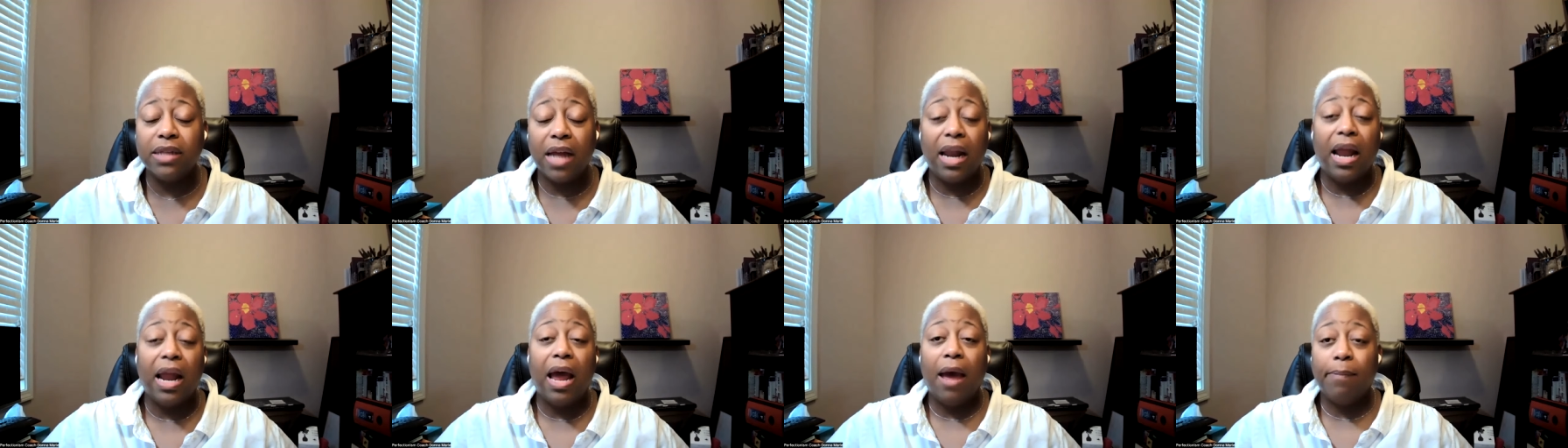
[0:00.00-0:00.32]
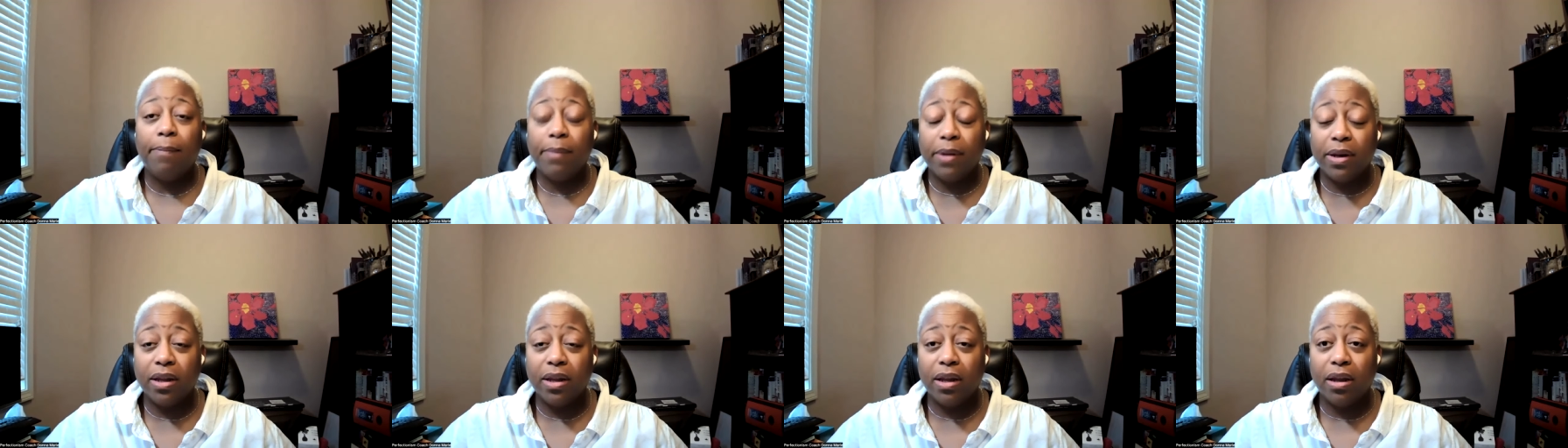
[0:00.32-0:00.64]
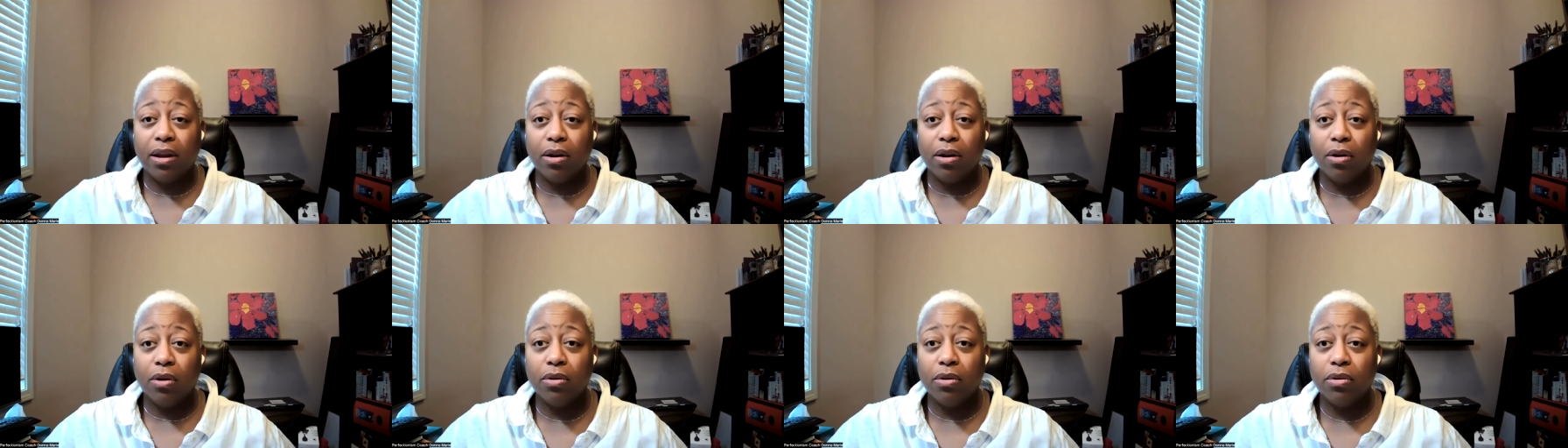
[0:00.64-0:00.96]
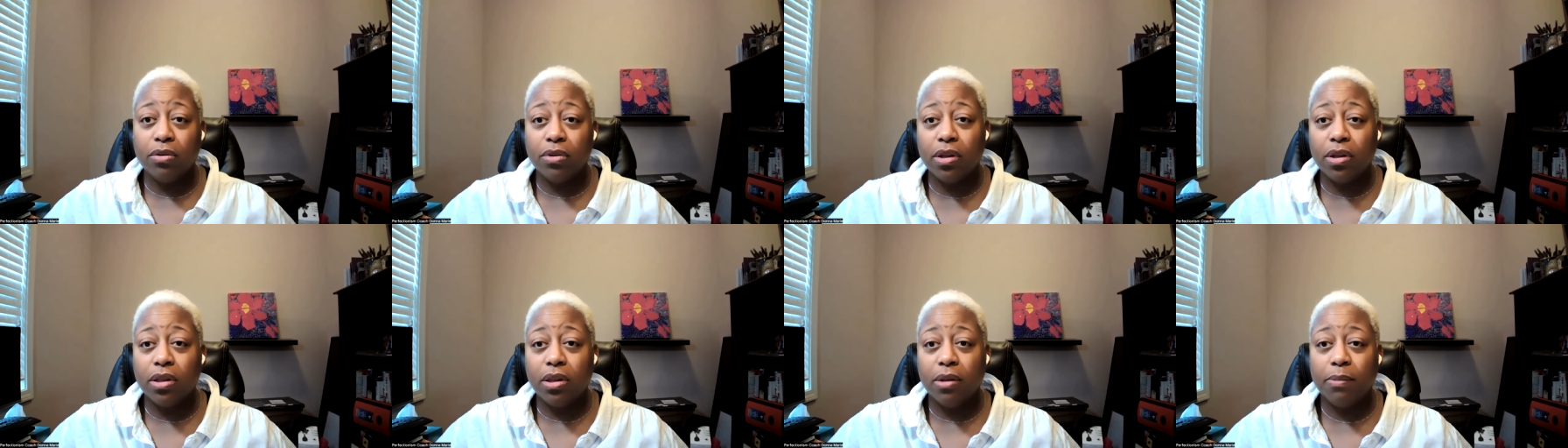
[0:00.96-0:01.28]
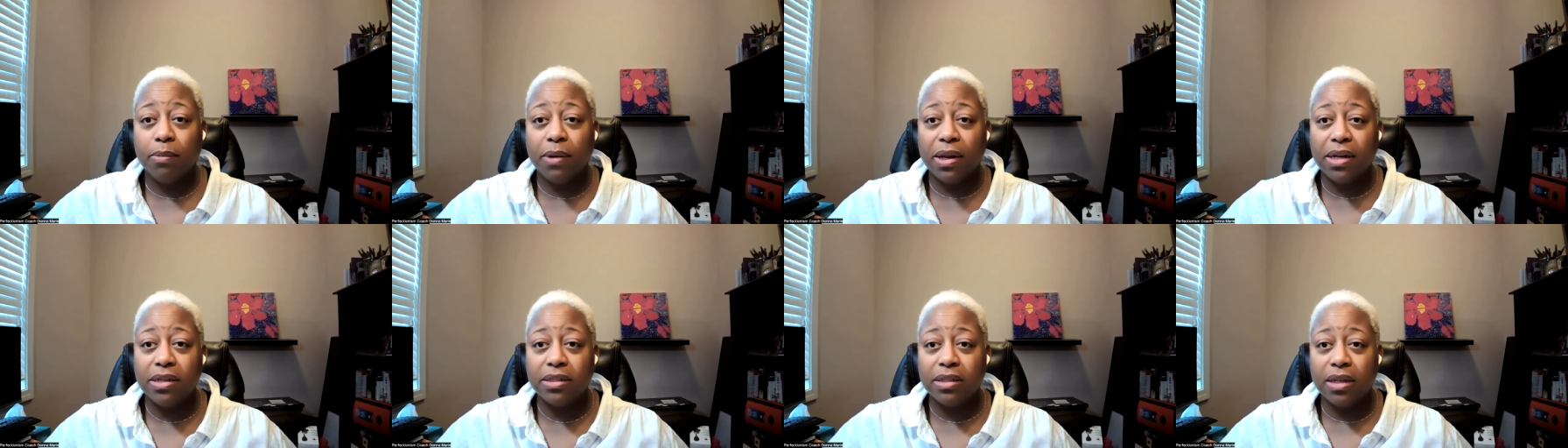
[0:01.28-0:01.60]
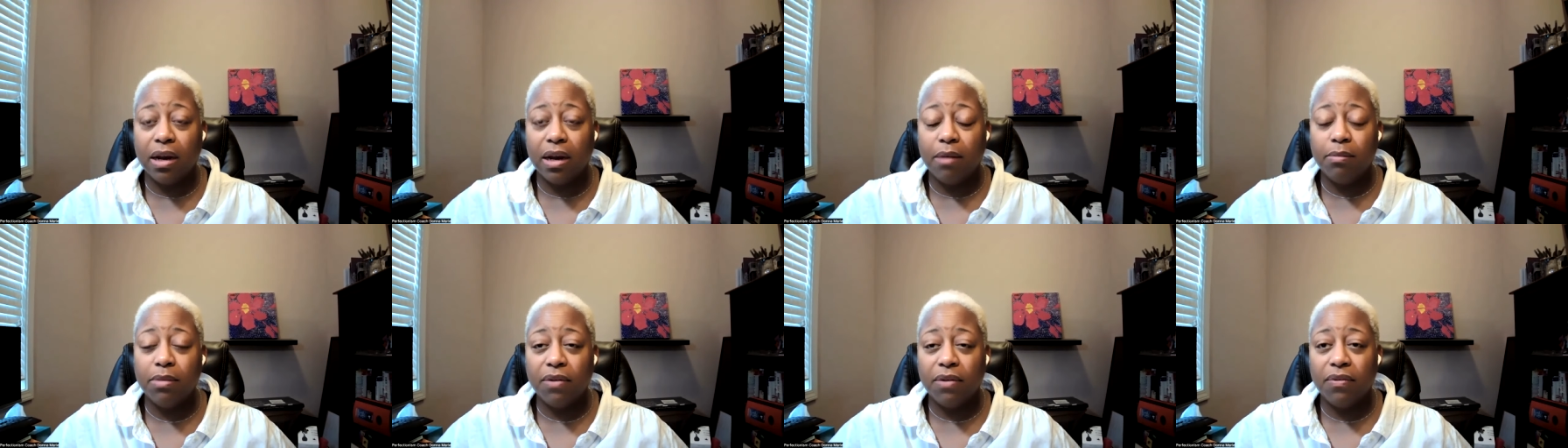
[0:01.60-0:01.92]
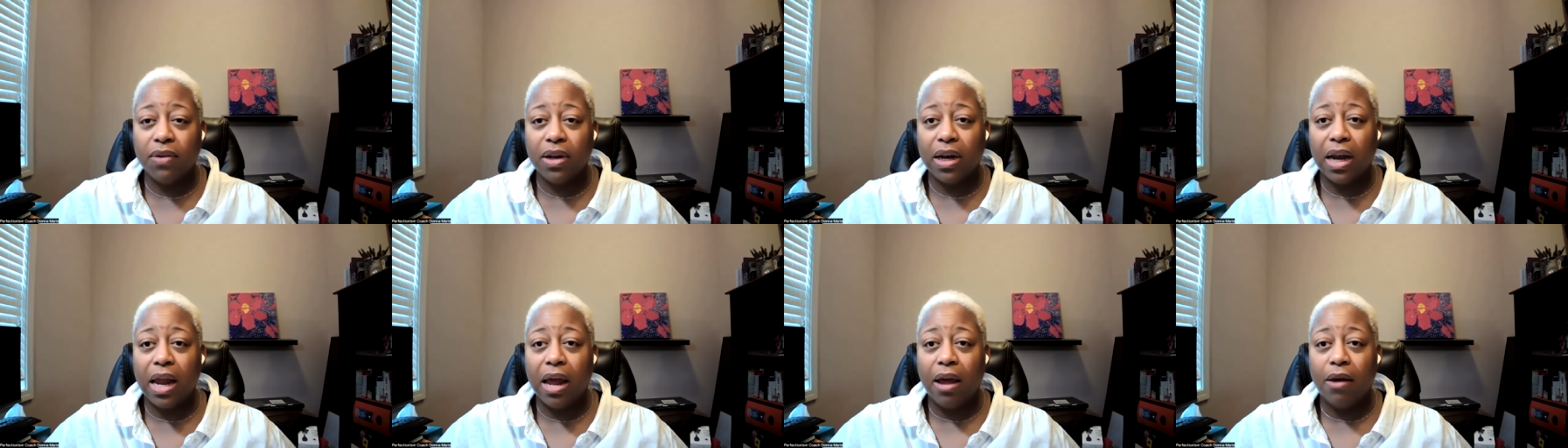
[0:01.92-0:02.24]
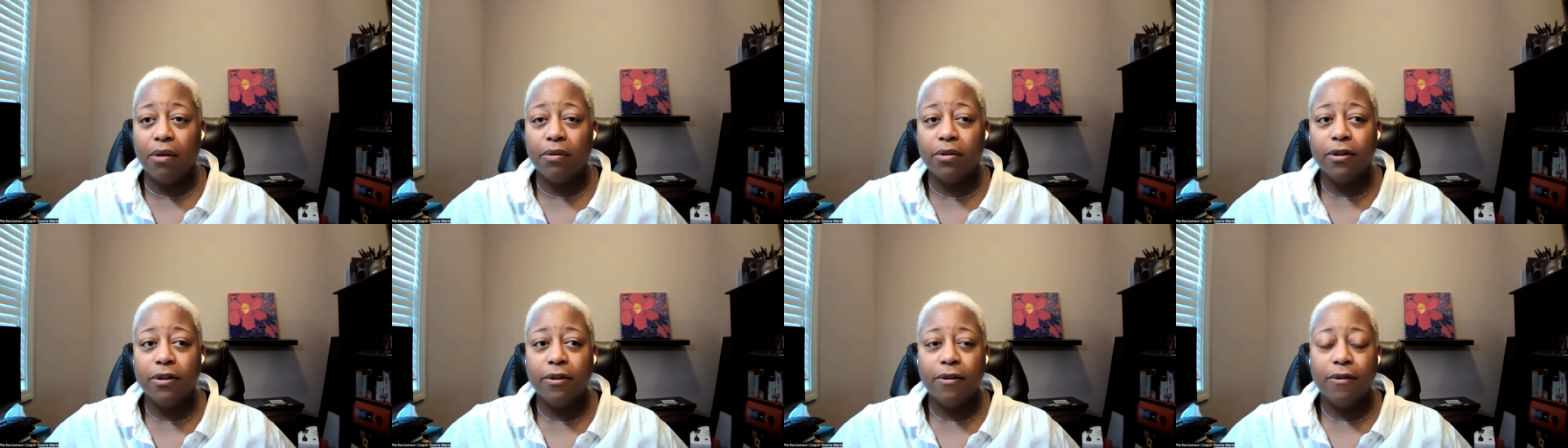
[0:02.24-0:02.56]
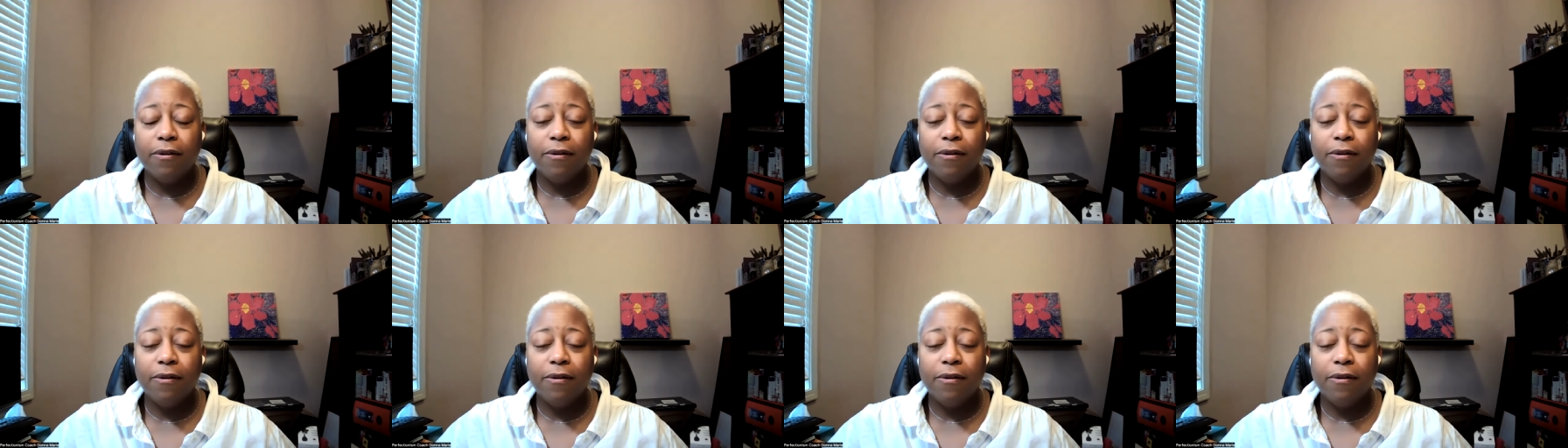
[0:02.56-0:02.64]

That happened here in the place that I'm living now.